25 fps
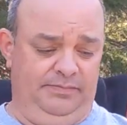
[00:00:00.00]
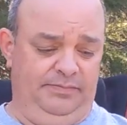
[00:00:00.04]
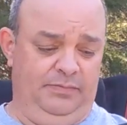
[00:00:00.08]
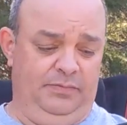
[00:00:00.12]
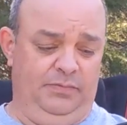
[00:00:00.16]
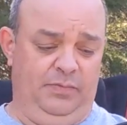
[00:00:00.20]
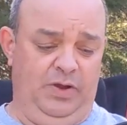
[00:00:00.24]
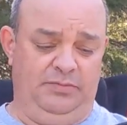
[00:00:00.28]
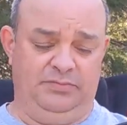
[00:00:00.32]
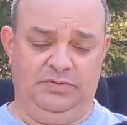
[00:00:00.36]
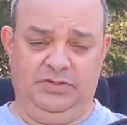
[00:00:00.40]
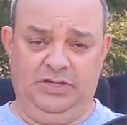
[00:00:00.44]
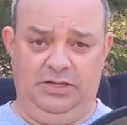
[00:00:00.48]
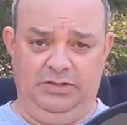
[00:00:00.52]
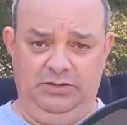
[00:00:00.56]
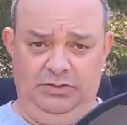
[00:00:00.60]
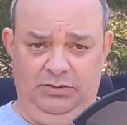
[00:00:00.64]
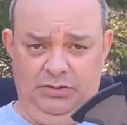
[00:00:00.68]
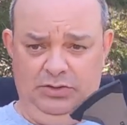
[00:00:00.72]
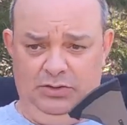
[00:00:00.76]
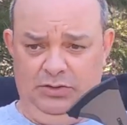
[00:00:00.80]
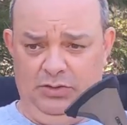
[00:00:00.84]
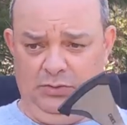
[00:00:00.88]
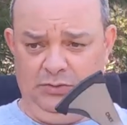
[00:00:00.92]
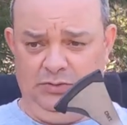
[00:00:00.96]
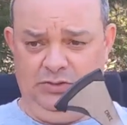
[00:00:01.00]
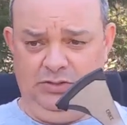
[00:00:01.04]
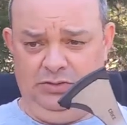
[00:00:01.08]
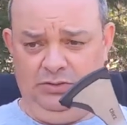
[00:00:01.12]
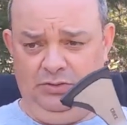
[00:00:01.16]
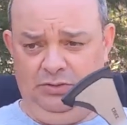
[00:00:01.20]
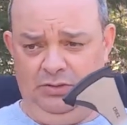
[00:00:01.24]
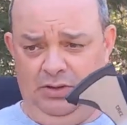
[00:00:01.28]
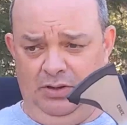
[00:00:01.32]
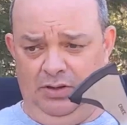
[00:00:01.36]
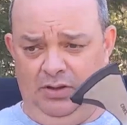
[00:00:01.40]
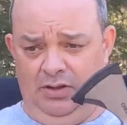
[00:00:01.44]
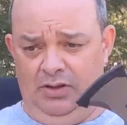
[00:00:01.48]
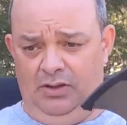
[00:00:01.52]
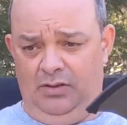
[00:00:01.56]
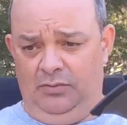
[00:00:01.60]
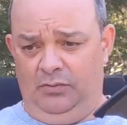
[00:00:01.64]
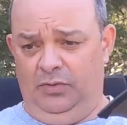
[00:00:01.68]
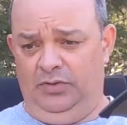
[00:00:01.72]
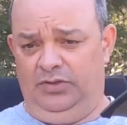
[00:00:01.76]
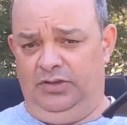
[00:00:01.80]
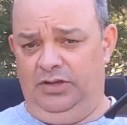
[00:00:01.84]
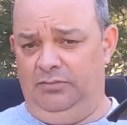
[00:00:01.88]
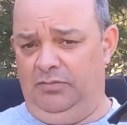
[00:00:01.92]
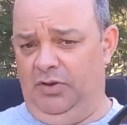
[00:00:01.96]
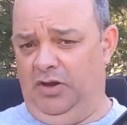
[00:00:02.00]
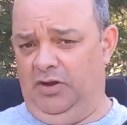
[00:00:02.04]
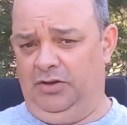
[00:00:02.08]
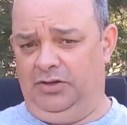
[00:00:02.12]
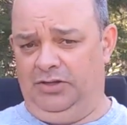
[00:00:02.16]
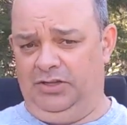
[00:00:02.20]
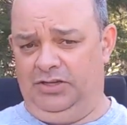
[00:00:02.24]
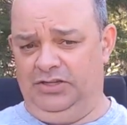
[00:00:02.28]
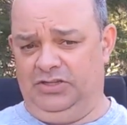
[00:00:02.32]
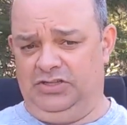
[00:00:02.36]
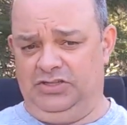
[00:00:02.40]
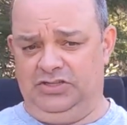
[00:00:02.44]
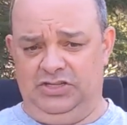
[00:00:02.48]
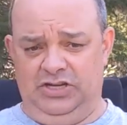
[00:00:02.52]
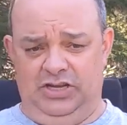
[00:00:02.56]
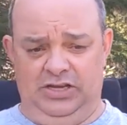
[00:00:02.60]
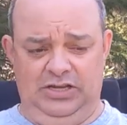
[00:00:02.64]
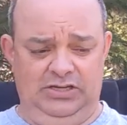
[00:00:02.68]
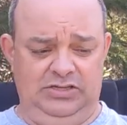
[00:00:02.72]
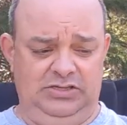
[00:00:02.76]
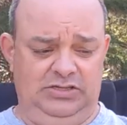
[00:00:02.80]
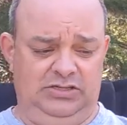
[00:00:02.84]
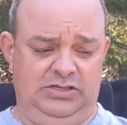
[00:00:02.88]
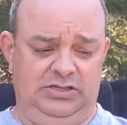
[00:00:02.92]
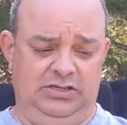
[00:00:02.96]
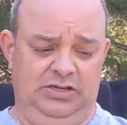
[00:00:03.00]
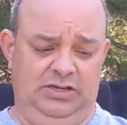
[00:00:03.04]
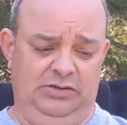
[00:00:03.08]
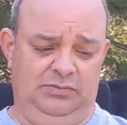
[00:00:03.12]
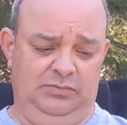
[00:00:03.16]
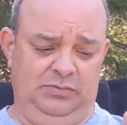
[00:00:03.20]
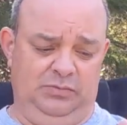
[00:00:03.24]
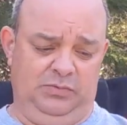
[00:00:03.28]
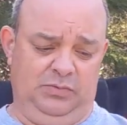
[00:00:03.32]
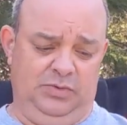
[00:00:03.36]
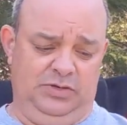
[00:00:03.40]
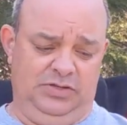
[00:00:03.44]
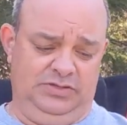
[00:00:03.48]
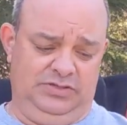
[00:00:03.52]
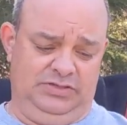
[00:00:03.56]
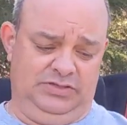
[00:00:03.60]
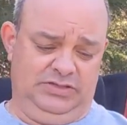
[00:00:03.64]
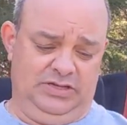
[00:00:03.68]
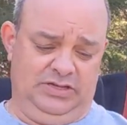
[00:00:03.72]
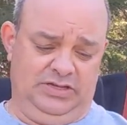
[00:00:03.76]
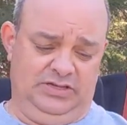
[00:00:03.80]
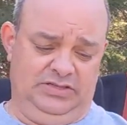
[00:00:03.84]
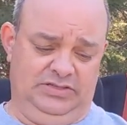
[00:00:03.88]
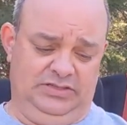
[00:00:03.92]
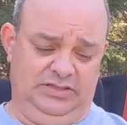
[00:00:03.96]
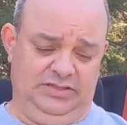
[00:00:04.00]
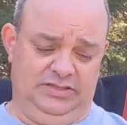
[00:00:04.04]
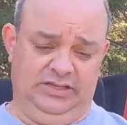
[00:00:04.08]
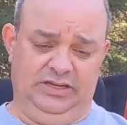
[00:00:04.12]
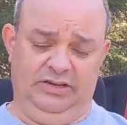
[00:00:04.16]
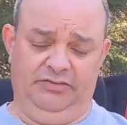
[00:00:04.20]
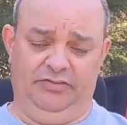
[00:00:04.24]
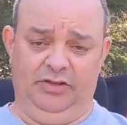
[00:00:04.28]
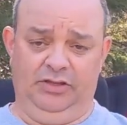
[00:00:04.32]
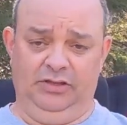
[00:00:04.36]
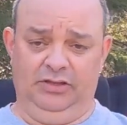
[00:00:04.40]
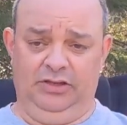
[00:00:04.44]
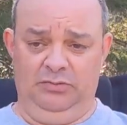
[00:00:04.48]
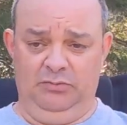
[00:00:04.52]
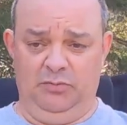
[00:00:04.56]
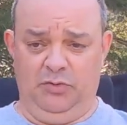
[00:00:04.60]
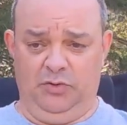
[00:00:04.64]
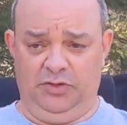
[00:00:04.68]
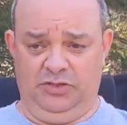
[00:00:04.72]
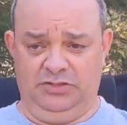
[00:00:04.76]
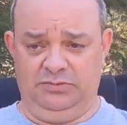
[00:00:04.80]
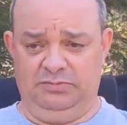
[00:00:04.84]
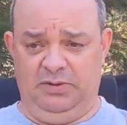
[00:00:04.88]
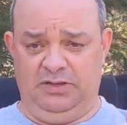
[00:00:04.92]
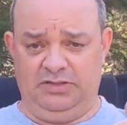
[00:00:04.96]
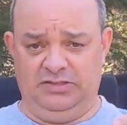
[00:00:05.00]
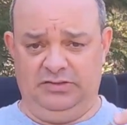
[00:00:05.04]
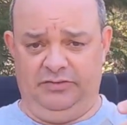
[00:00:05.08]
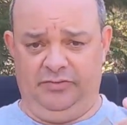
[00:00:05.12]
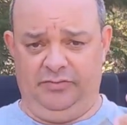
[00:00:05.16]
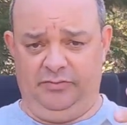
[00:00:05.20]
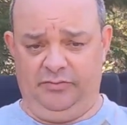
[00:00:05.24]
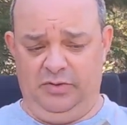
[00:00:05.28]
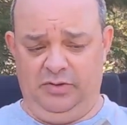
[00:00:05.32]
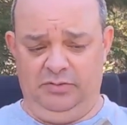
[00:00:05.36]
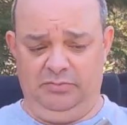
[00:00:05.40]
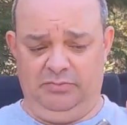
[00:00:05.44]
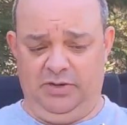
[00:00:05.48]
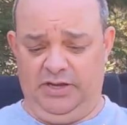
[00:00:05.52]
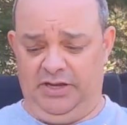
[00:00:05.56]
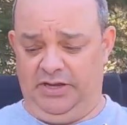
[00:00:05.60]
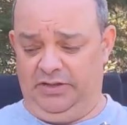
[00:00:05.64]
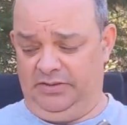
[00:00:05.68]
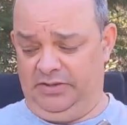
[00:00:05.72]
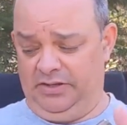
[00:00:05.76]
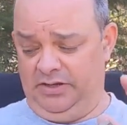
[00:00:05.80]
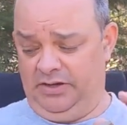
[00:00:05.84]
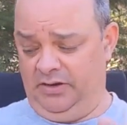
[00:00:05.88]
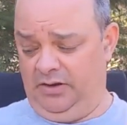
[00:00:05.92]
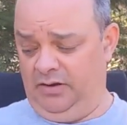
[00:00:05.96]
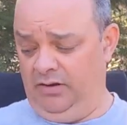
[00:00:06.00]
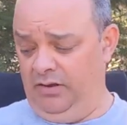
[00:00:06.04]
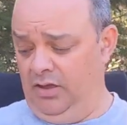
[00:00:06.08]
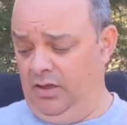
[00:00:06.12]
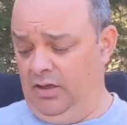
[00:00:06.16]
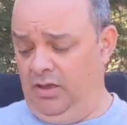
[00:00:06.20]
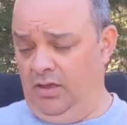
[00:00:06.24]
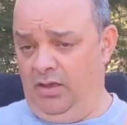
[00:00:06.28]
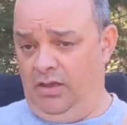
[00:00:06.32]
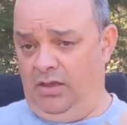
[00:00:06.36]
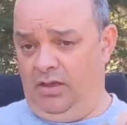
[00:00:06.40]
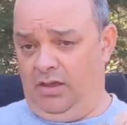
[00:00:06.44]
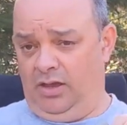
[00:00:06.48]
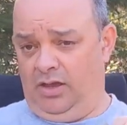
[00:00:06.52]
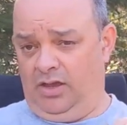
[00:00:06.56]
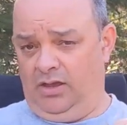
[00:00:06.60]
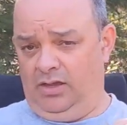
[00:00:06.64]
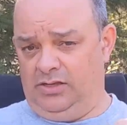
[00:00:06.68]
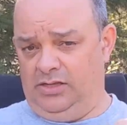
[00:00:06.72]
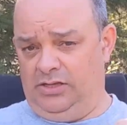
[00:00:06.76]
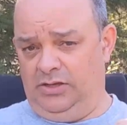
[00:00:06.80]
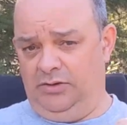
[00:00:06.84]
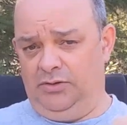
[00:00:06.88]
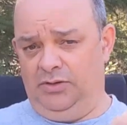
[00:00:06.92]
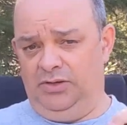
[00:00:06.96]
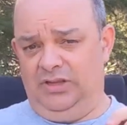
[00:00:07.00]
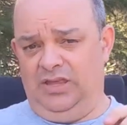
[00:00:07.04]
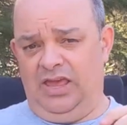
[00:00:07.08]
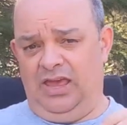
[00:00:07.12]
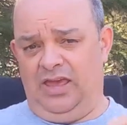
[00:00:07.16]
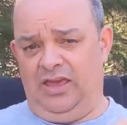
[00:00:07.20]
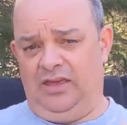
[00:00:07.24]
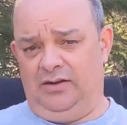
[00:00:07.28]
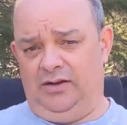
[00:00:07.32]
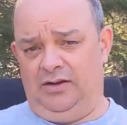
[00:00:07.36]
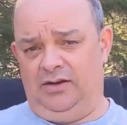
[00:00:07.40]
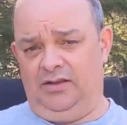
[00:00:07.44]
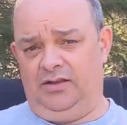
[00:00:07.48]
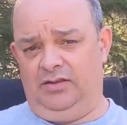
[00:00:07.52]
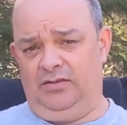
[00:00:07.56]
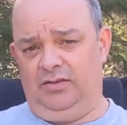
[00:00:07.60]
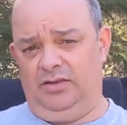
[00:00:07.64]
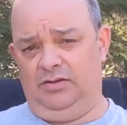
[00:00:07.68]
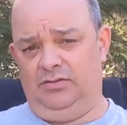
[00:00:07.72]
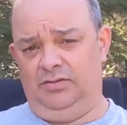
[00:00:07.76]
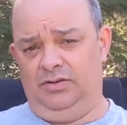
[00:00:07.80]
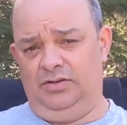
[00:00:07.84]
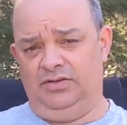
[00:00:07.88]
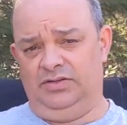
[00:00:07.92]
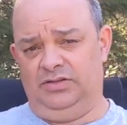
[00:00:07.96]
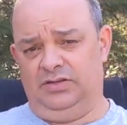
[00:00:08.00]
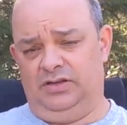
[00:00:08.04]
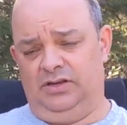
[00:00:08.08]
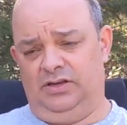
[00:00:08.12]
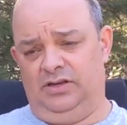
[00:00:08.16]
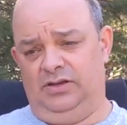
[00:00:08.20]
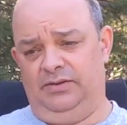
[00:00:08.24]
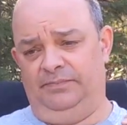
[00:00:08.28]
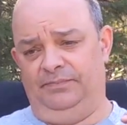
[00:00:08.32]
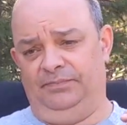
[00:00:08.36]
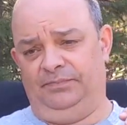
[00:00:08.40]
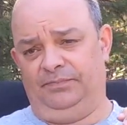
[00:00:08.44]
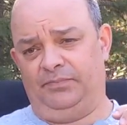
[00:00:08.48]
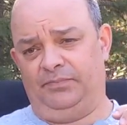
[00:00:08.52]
website you can go to. With the American exchange, it was significantly more expensive for me to buy it there. Here in Canada, there is a